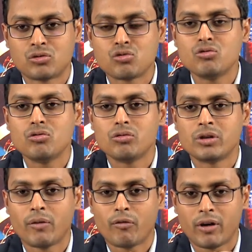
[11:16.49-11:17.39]
two
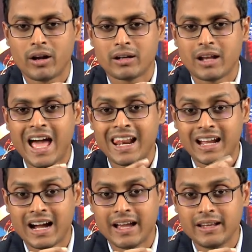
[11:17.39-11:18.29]
different
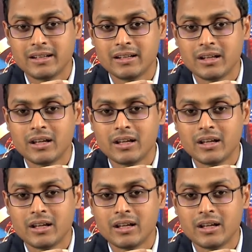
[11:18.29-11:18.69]
alkyne,